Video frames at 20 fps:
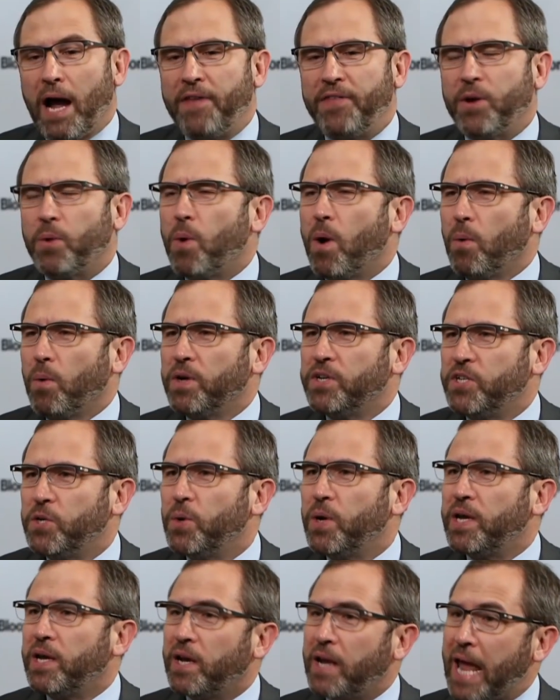I think what we're
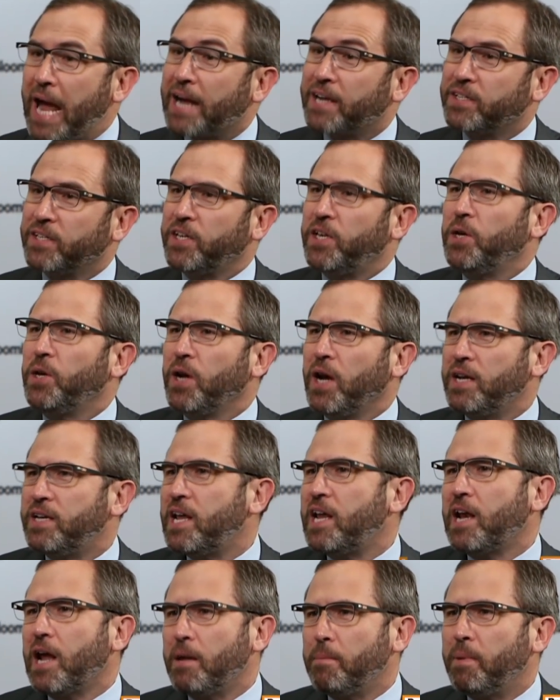doing and executing on
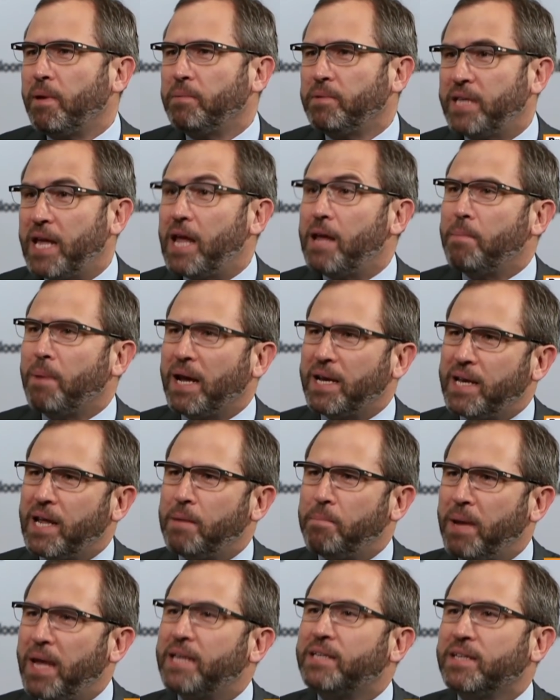a day-by-day
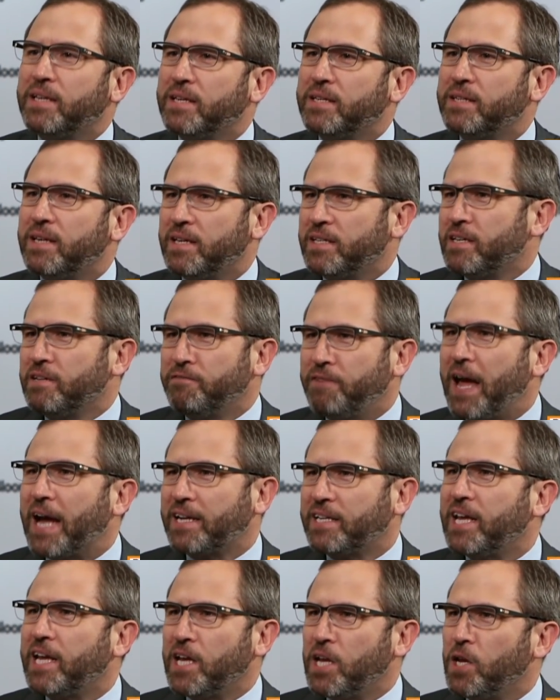basis is, in
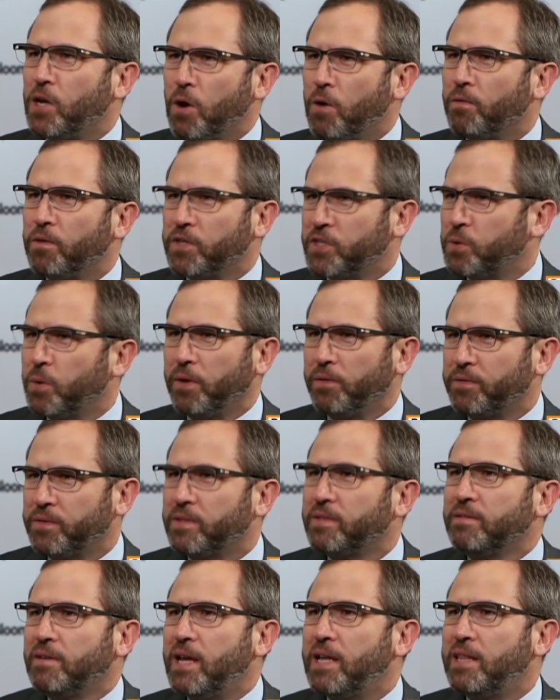fact, taking over
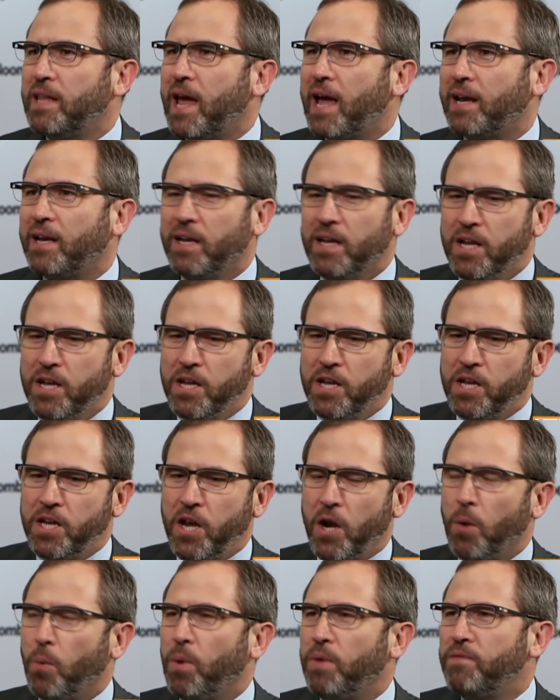Swift, in that
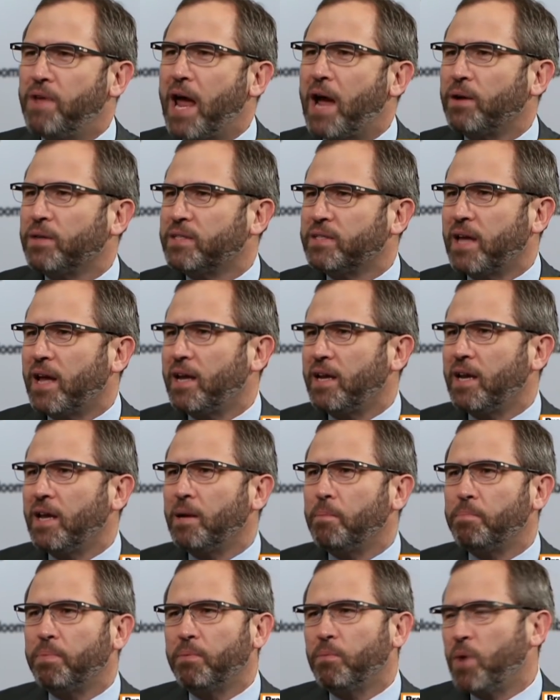we've now signed
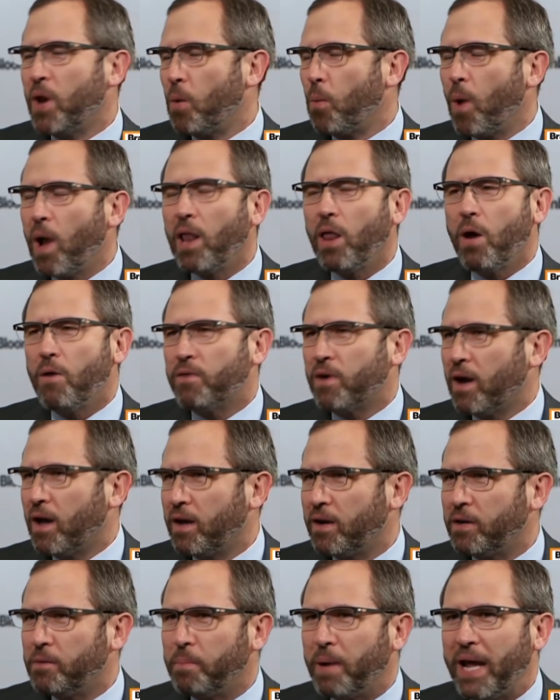up well over
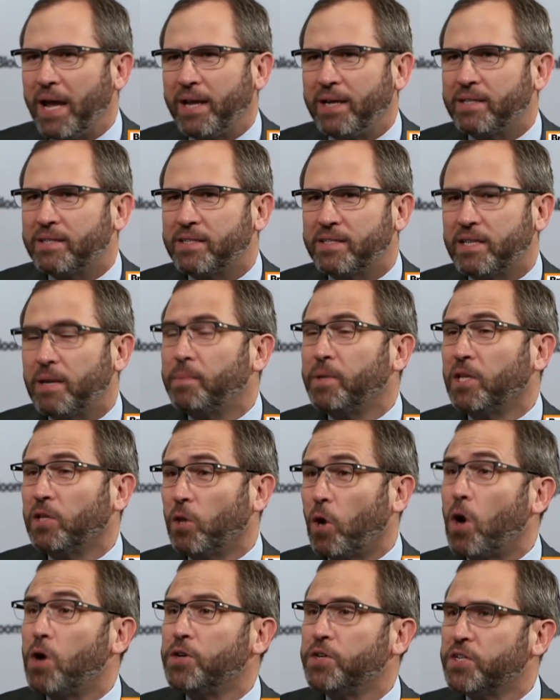100 banks. Some of the
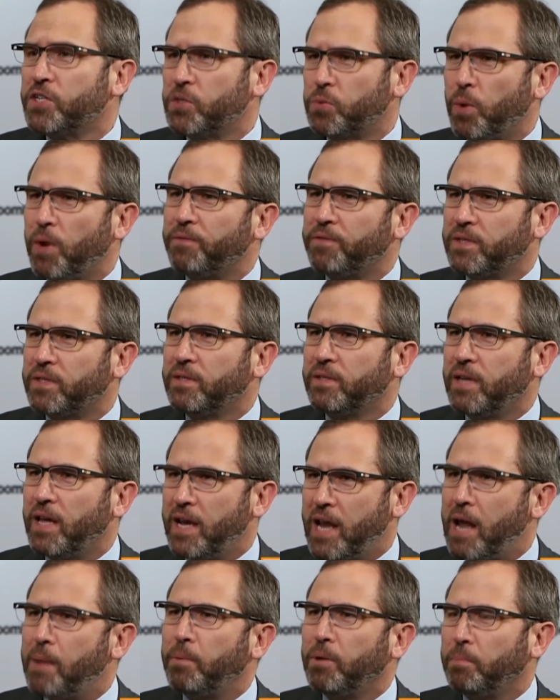largest
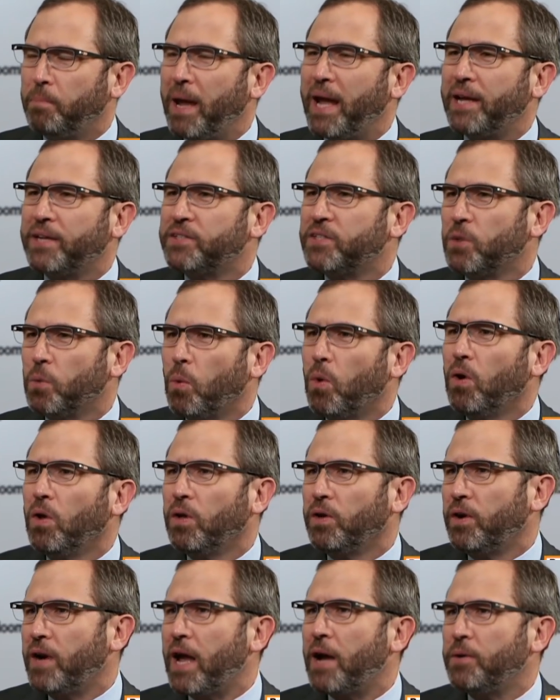Swift-enabled banks in the
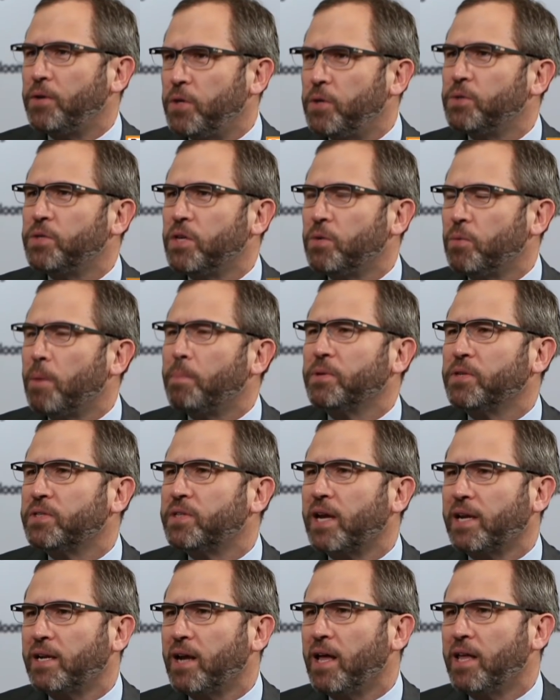world are now using Ripple's
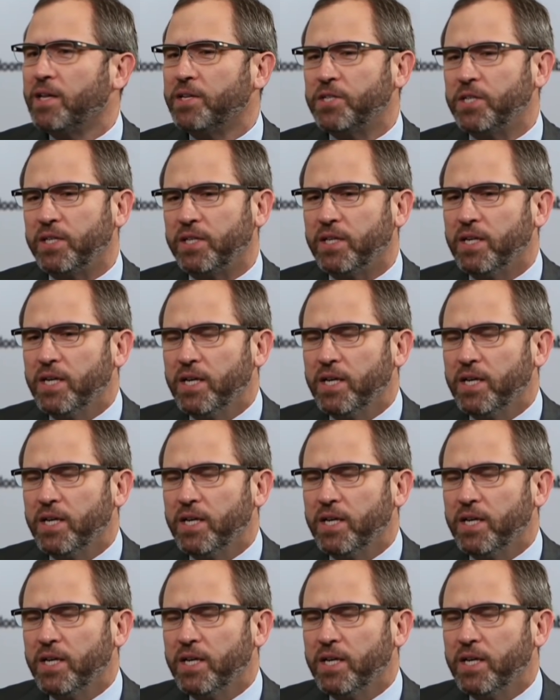technology.